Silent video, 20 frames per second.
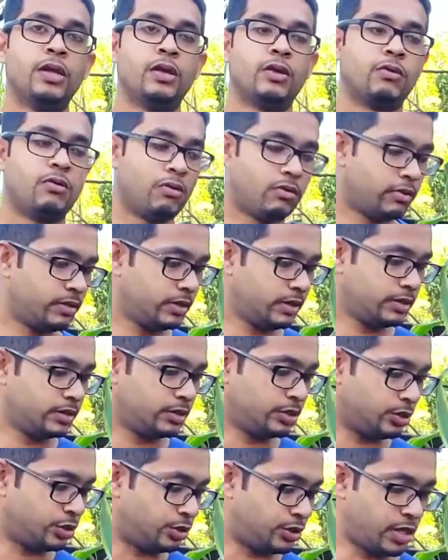Corn
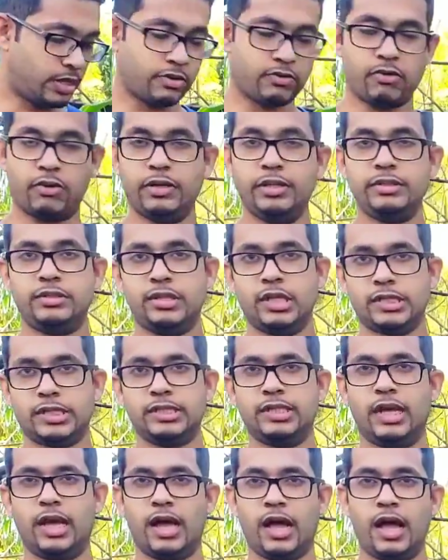generally
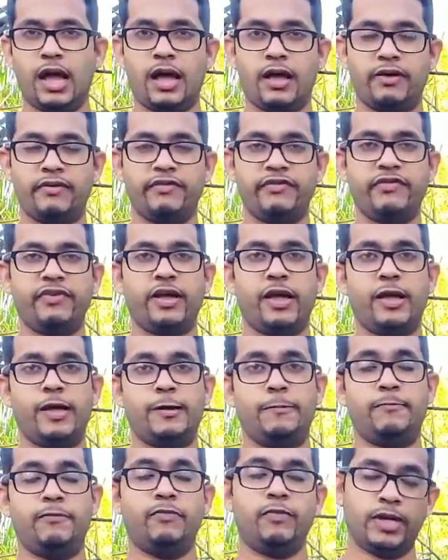doesn't have
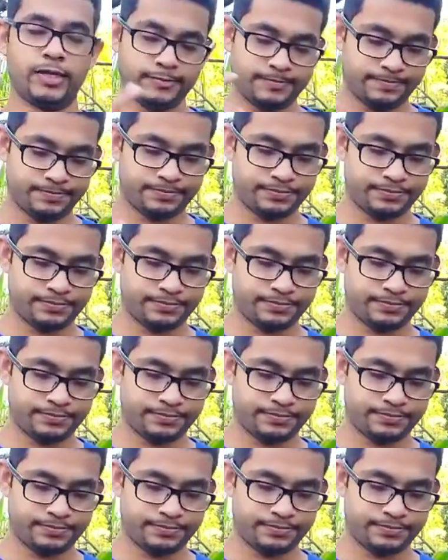well,